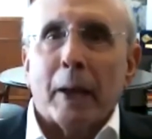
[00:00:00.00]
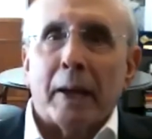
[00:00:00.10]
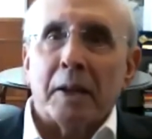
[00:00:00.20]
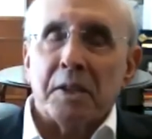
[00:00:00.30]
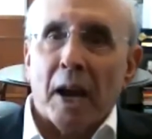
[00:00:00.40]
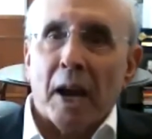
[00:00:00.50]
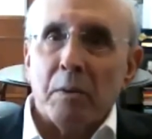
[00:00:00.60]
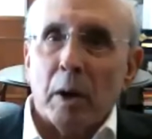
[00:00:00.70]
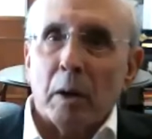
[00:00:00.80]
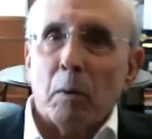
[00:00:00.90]
And in
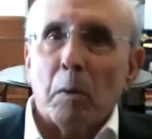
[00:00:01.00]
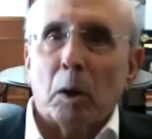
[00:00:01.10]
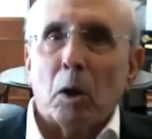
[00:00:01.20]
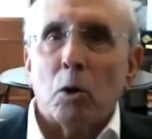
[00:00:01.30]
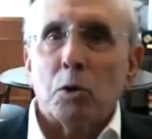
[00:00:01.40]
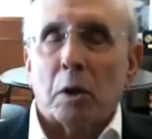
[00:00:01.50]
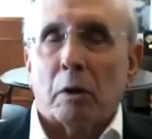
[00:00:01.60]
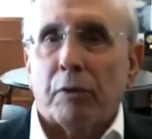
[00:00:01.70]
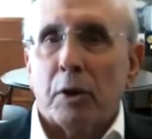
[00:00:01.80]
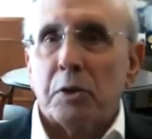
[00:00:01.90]
January, we will host
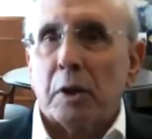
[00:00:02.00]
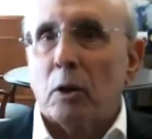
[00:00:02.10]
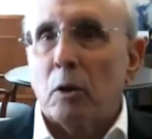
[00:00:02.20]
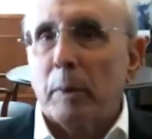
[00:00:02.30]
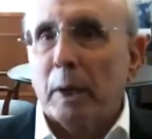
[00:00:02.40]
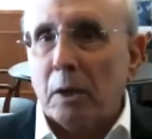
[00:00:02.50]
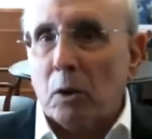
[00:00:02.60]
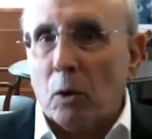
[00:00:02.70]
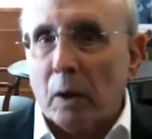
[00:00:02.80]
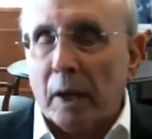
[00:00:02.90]
our first Illuminate
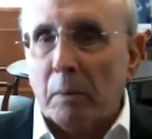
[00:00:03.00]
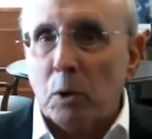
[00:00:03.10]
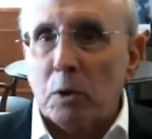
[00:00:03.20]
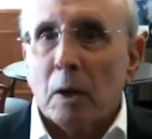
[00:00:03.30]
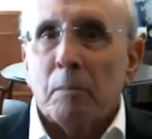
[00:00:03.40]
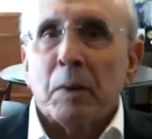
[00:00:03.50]
Coral Gables,